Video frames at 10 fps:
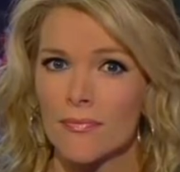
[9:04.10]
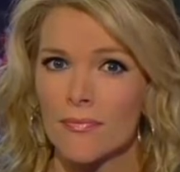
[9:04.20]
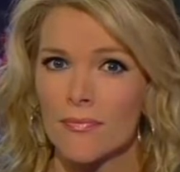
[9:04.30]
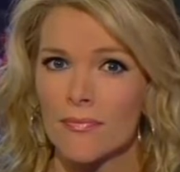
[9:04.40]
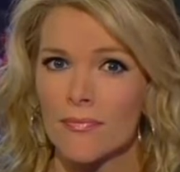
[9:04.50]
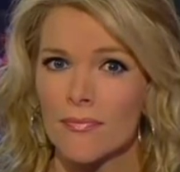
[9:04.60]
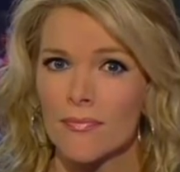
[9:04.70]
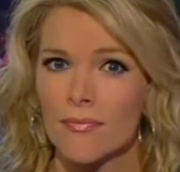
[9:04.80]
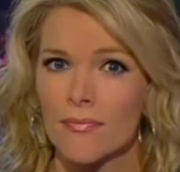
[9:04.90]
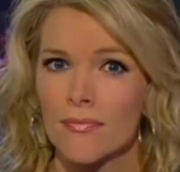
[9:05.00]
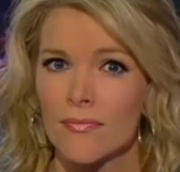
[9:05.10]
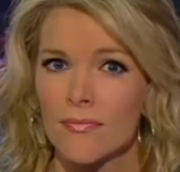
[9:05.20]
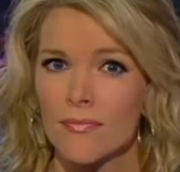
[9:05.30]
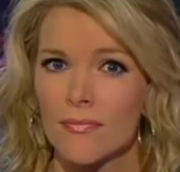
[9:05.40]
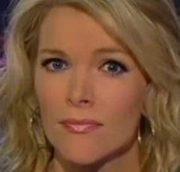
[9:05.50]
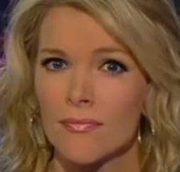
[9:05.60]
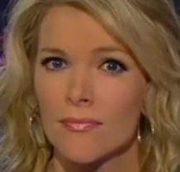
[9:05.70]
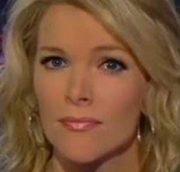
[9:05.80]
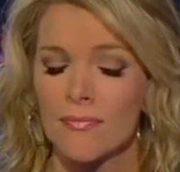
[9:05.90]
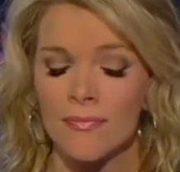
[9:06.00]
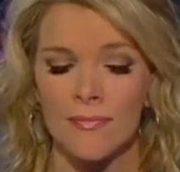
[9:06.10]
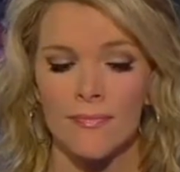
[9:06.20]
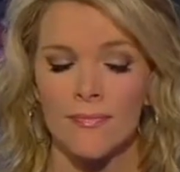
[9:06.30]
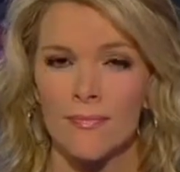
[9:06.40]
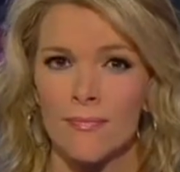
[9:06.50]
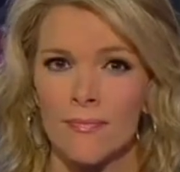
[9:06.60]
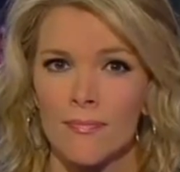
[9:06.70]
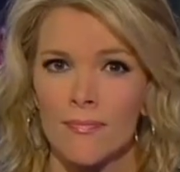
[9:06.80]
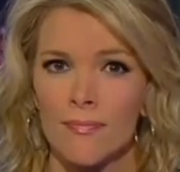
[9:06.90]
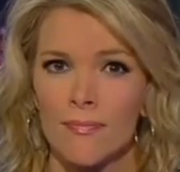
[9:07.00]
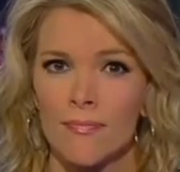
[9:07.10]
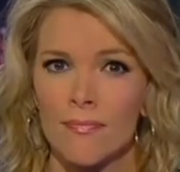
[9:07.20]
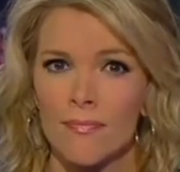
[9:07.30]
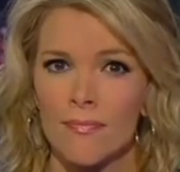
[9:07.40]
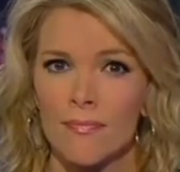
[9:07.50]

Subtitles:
(not speaking)